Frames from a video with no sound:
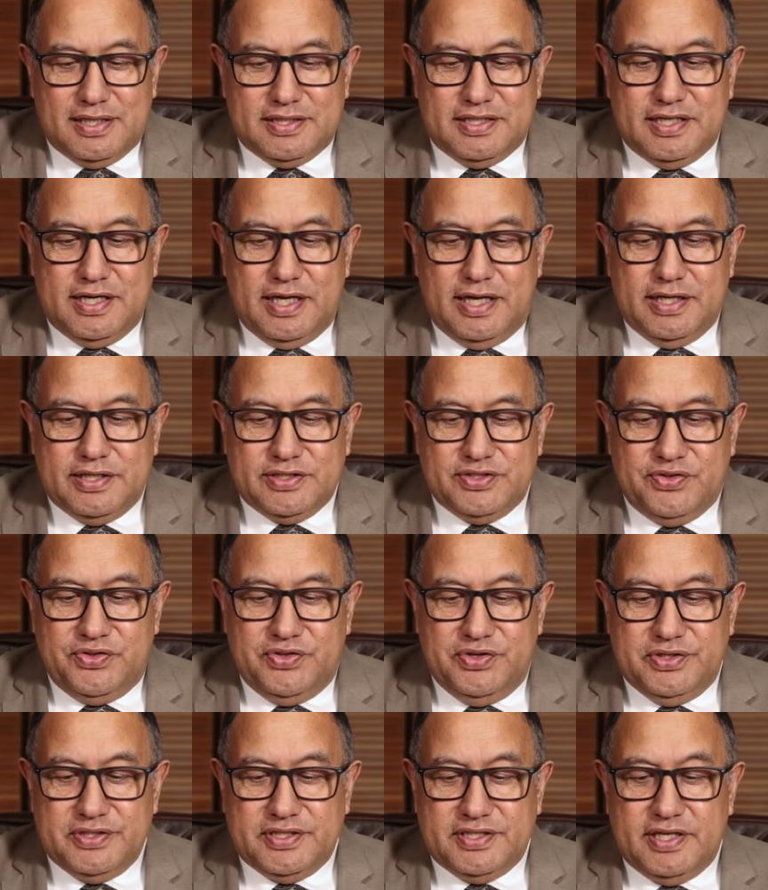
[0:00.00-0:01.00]
Today is
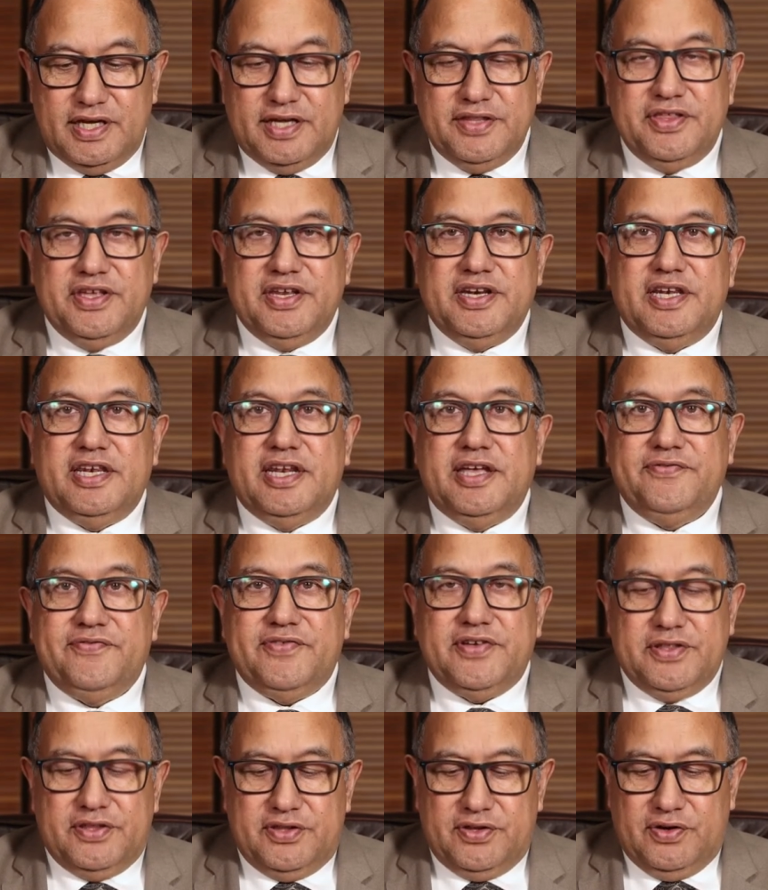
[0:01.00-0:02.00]
Thursday, the
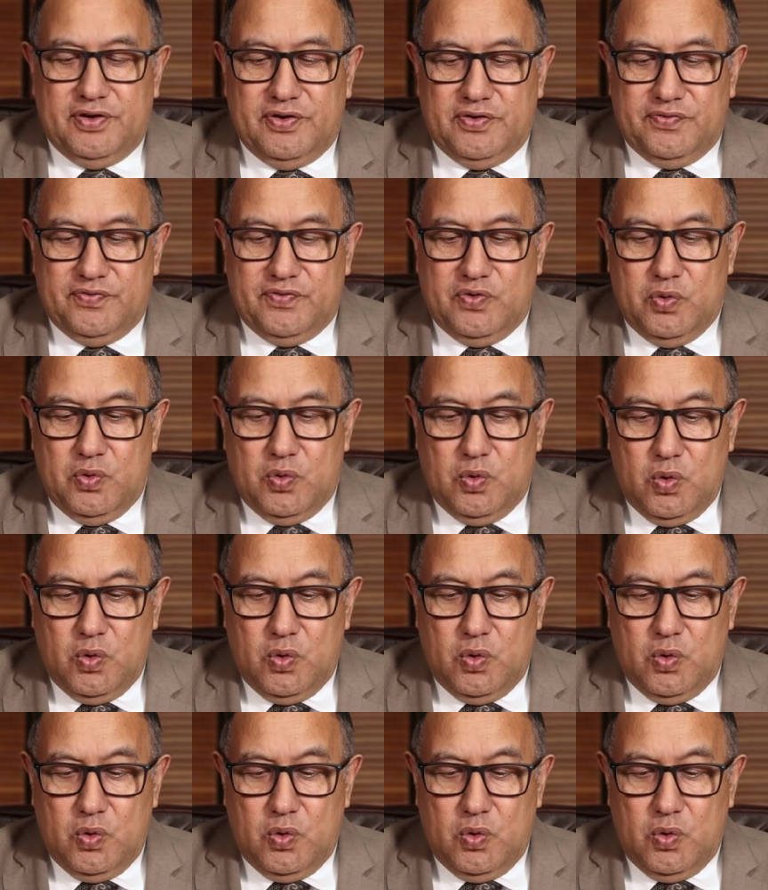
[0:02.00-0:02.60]
11th of